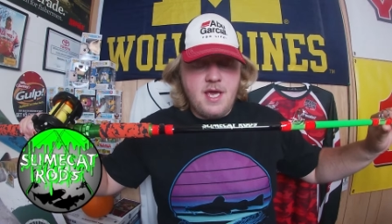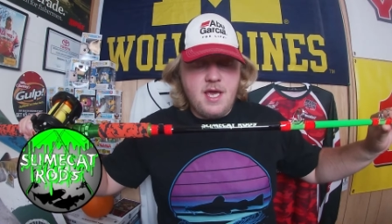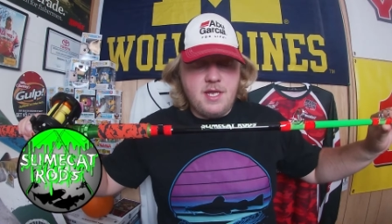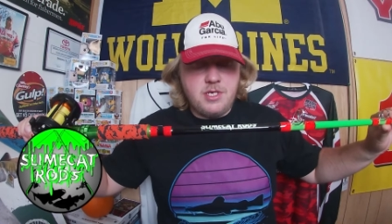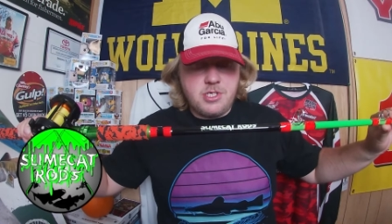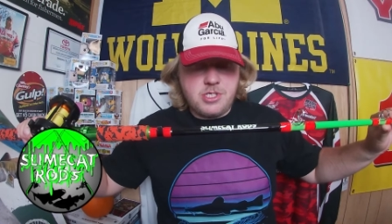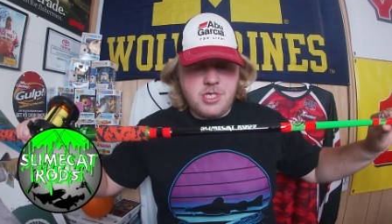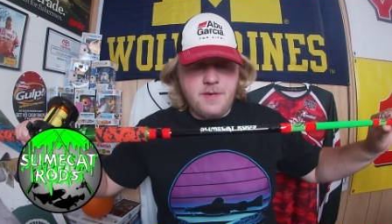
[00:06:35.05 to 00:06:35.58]

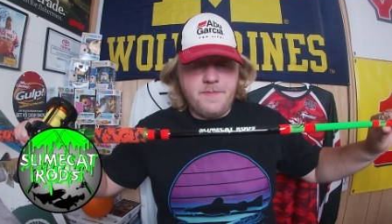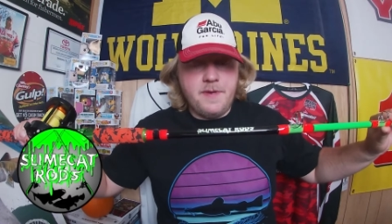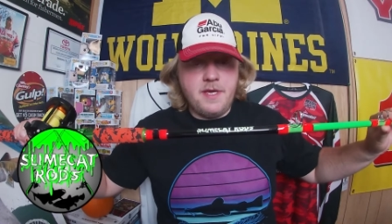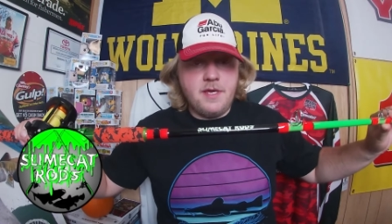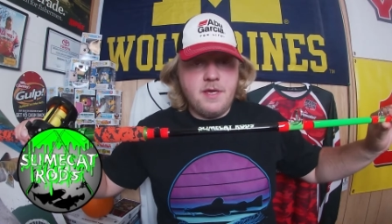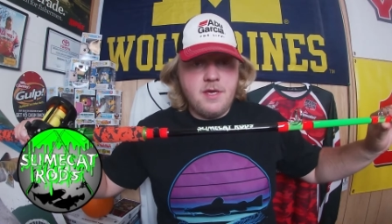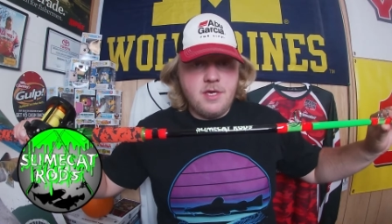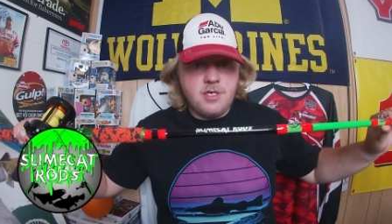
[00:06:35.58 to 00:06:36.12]
and
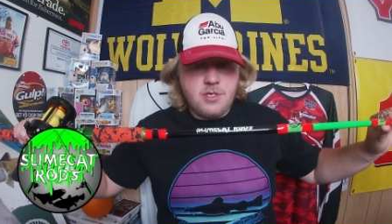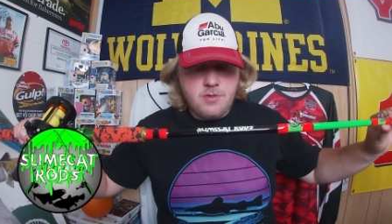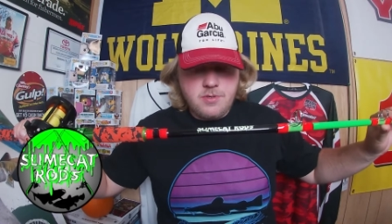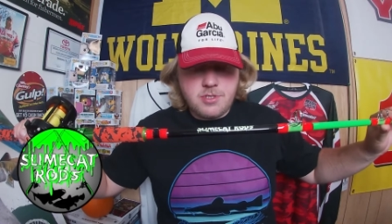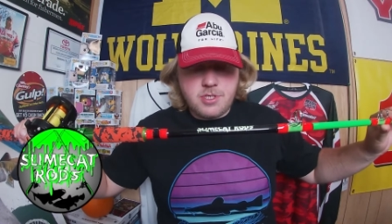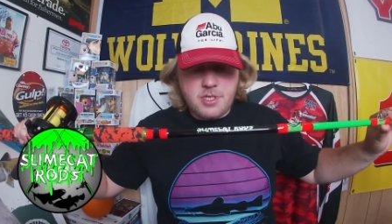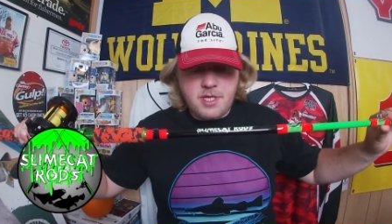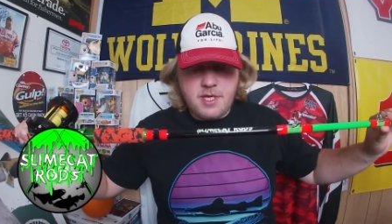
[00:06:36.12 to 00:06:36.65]
shipping
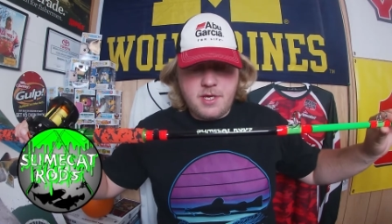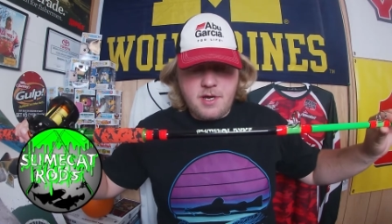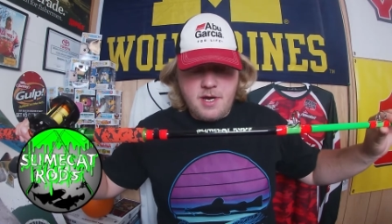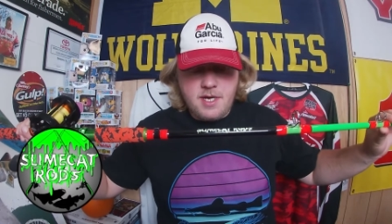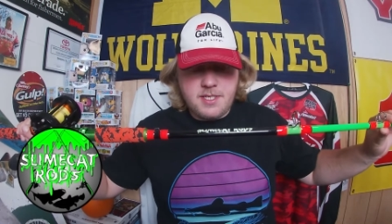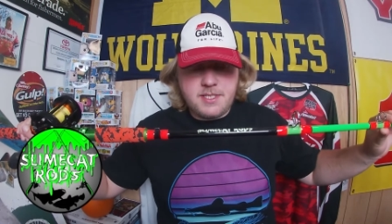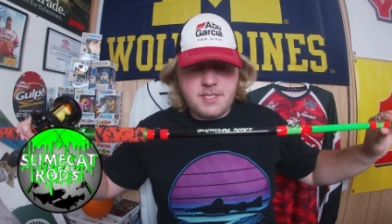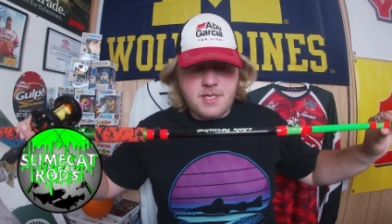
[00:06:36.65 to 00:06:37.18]
usually
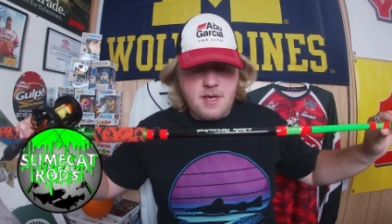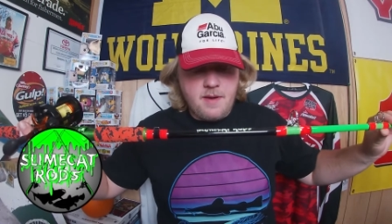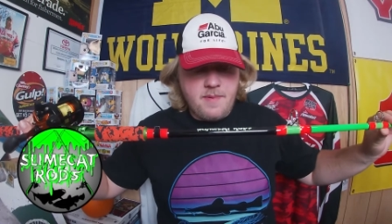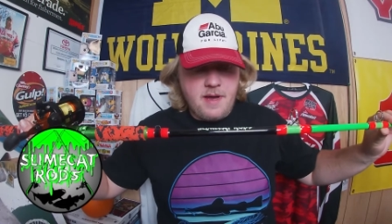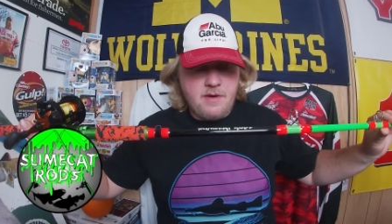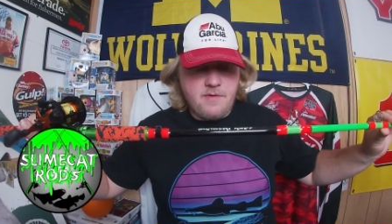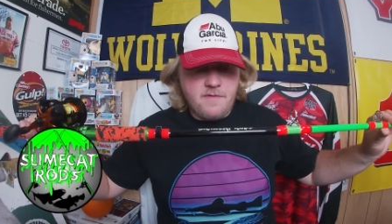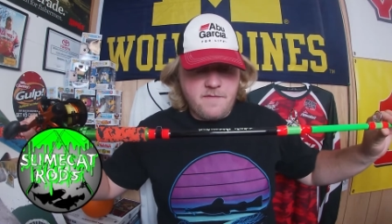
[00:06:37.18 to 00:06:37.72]
costs
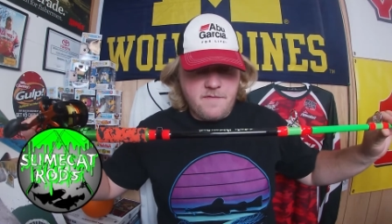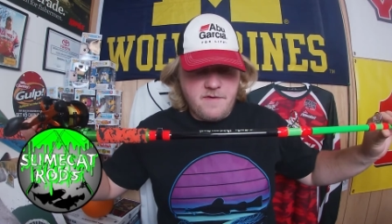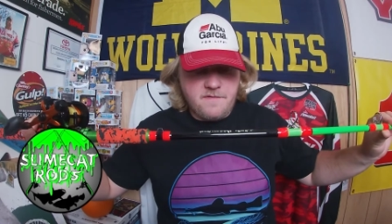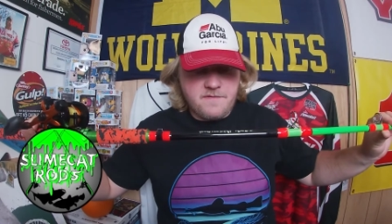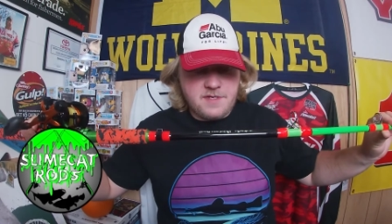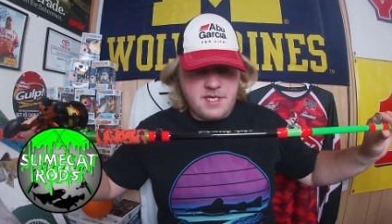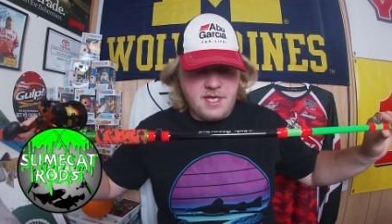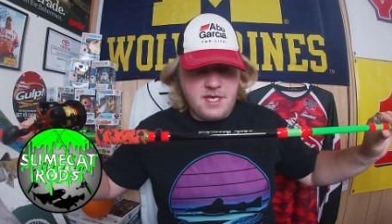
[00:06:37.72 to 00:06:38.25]
about
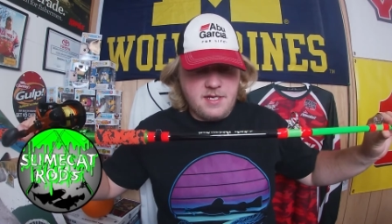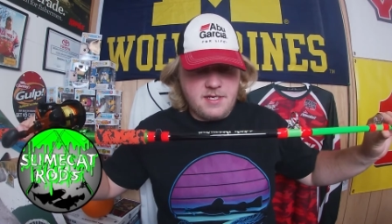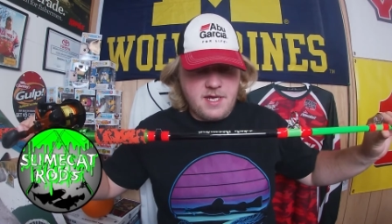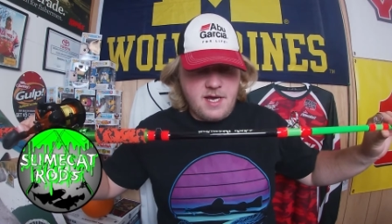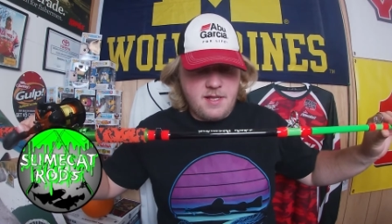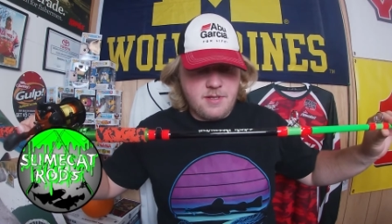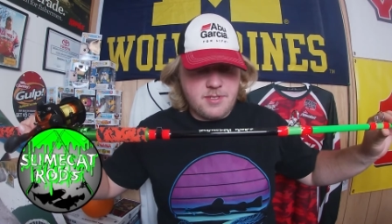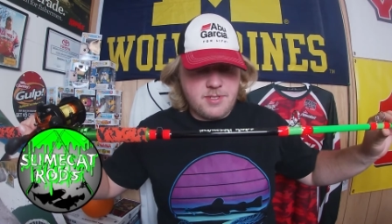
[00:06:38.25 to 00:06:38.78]

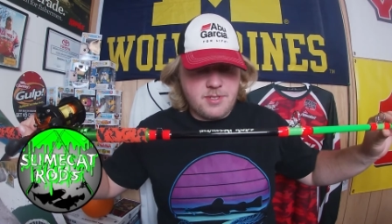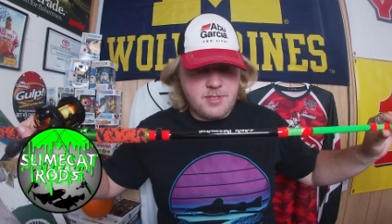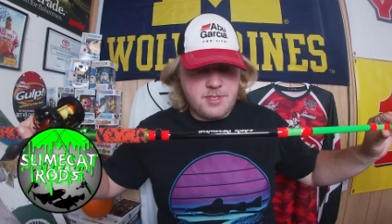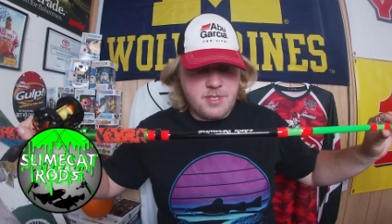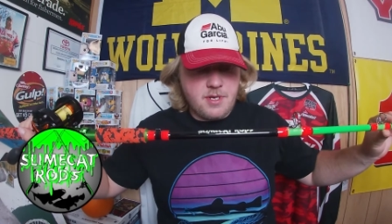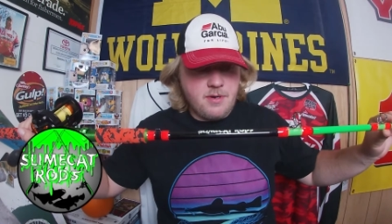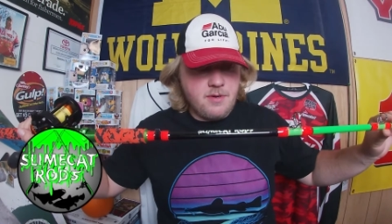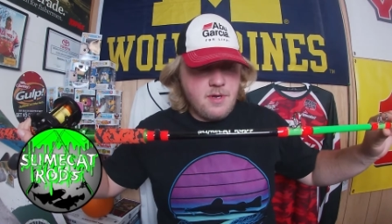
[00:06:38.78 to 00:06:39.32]
$15 or
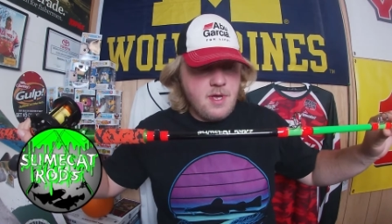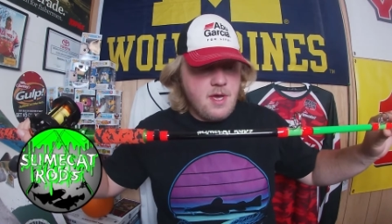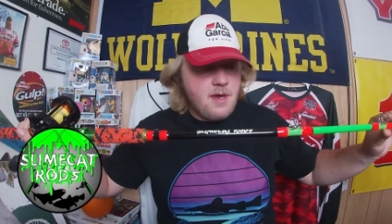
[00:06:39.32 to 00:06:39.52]
so,